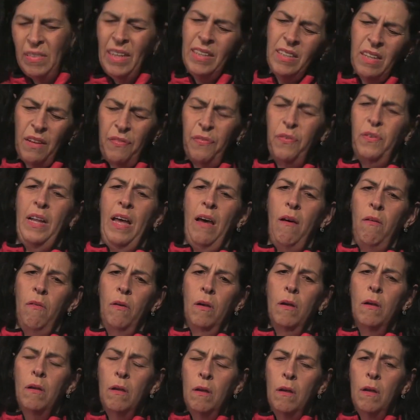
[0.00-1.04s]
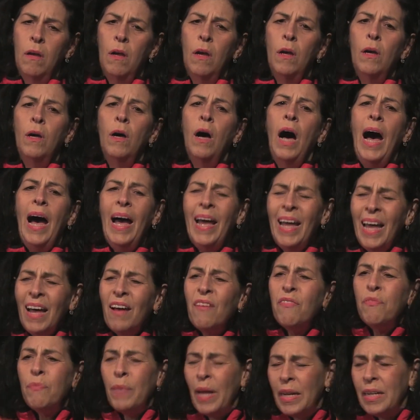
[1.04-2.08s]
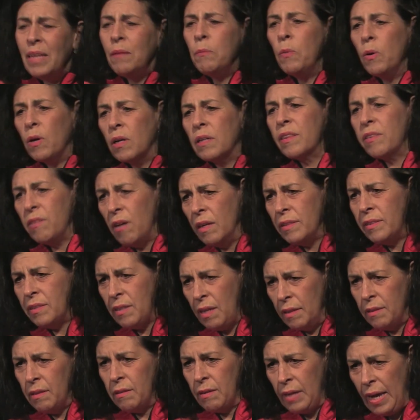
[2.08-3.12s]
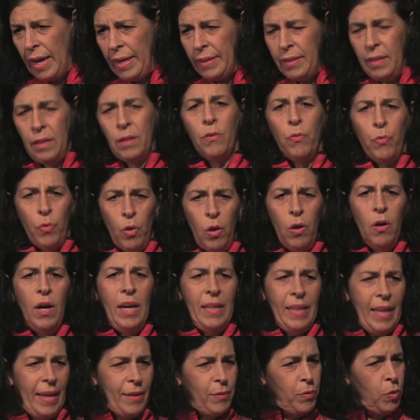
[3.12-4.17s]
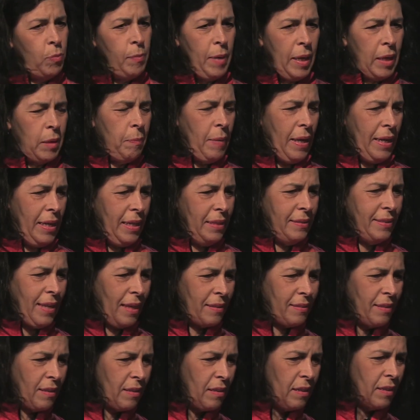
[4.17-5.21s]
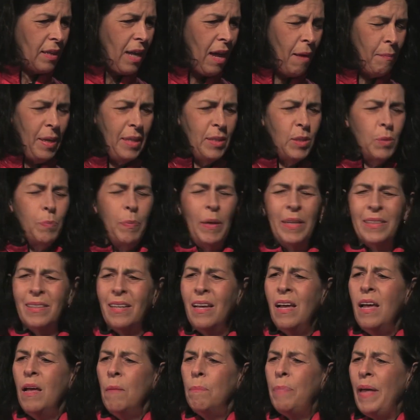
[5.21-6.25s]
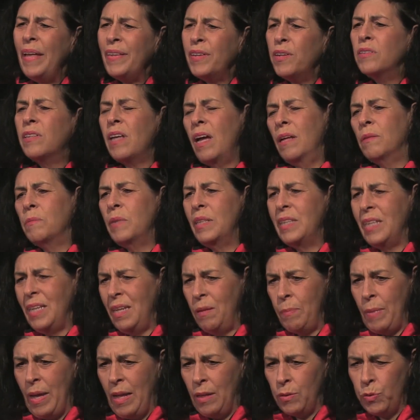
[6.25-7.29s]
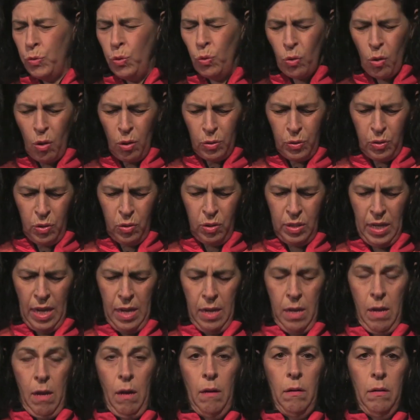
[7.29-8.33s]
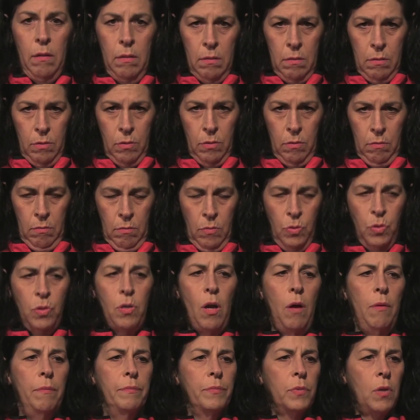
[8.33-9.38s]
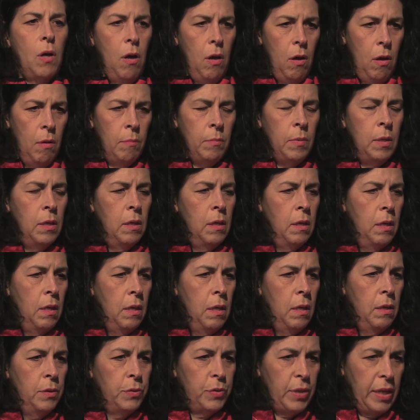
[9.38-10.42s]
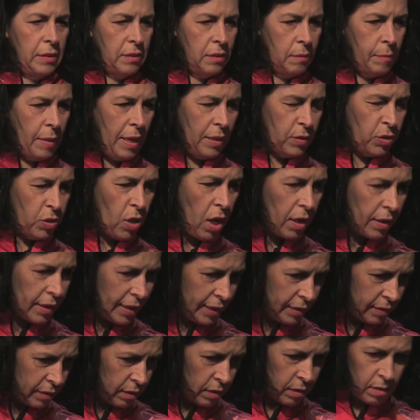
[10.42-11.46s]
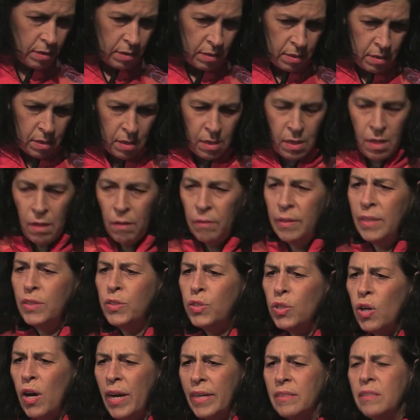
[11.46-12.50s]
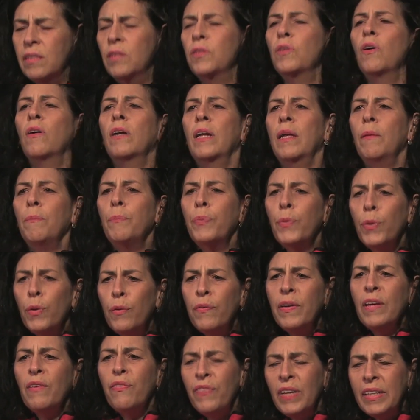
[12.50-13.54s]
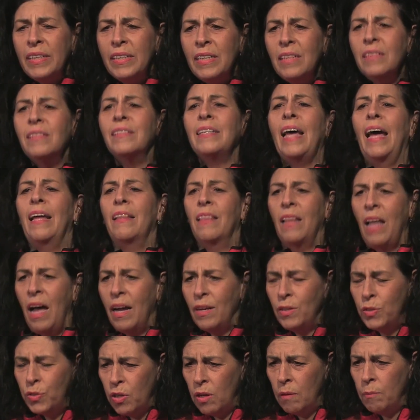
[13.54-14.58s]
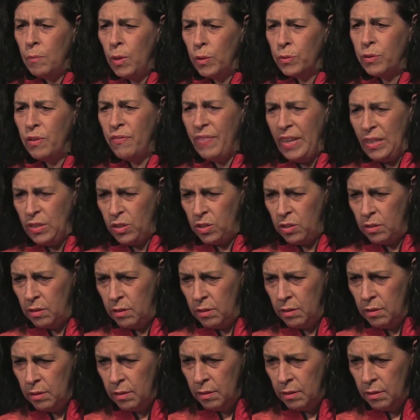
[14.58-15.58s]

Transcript: Enough for now. I have many more thoughts on the riding. You know, I like to make many technical comments, but better done with email. Too cold to stay here. So, go home, drink some hot chocolate, rejoice in your improving fitness and larger motivation.